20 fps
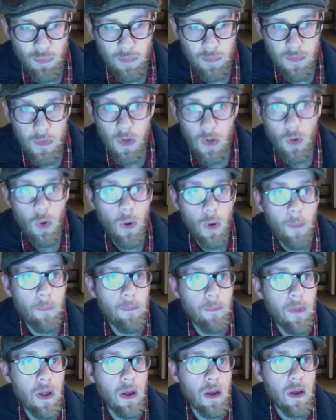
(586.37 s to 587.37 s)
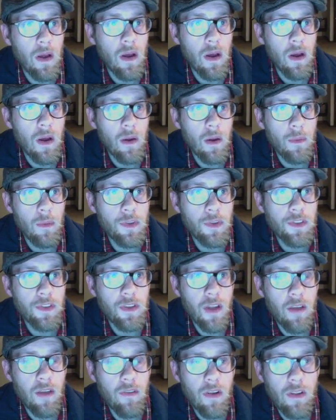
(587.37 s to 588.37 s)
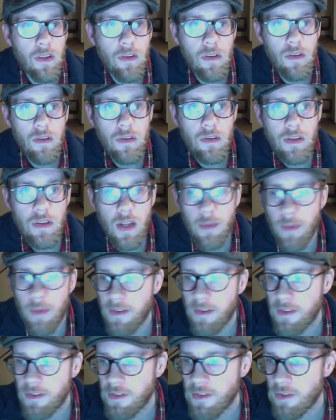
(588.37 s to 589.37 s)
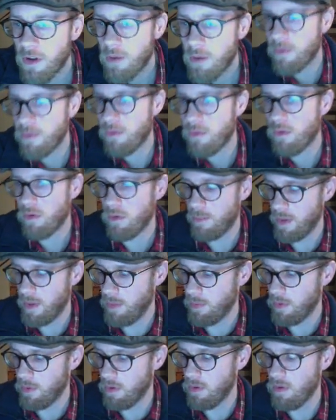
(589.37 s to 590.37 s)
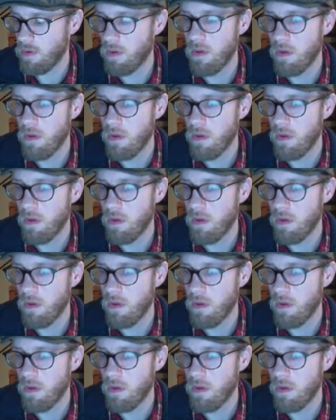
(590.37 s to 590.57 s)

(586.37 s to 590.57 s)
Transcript: Cool. We still have another 10 minutes or so before people,